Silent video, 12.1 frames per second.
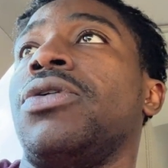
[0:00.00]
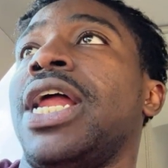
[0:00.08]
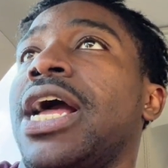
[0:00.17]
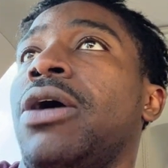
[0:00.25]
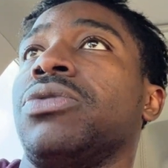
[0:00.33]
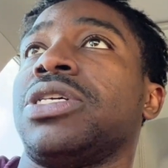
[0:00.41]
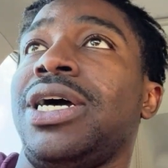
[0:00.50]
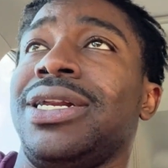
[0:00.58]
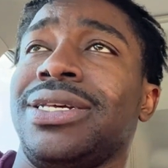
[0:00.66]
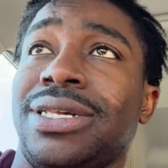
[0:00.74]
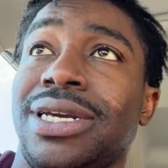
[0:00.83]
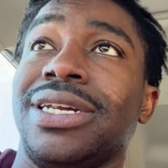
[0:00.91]
like I was kind kind
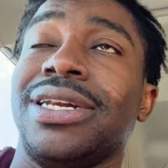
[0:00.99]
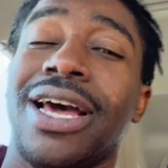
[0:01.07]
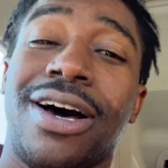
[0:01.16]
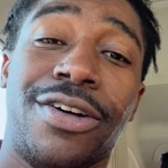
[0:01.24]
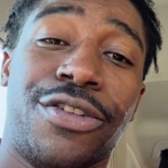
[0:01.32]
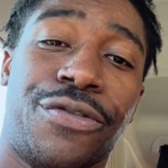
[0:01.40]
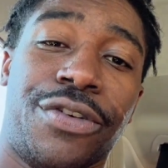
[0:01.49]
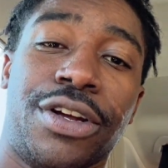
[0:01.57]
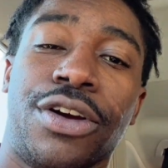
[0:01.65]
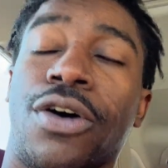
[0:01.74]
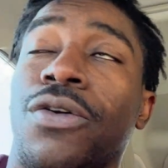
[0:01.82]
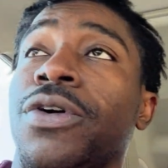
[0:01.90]
of saying in that other
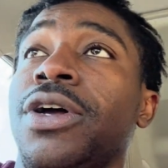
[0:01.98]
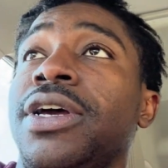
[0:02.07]
video